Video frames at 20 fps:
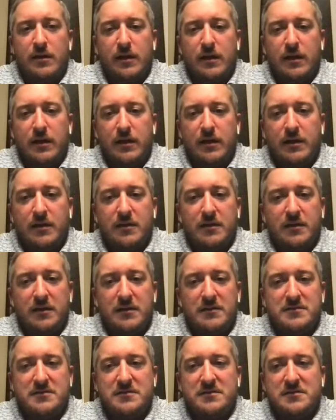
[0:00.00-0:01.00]
and
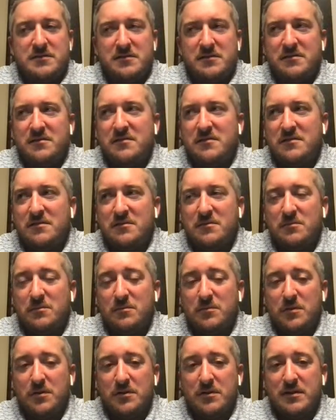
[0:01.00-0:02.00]
it's
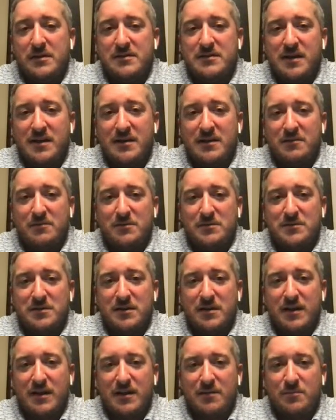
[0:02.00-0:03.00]
really exciting what's going
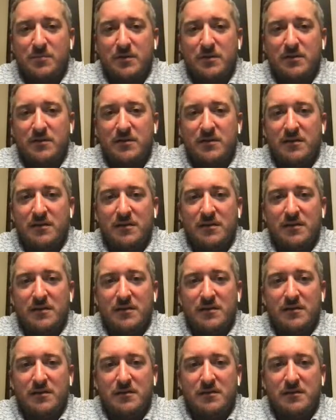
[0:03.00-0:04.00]
to happen
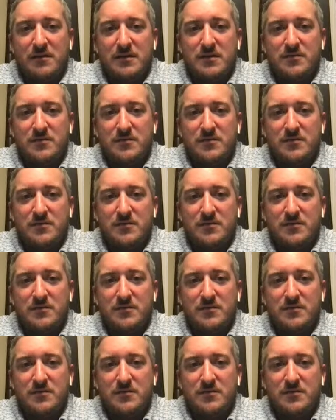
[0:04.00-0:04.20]
this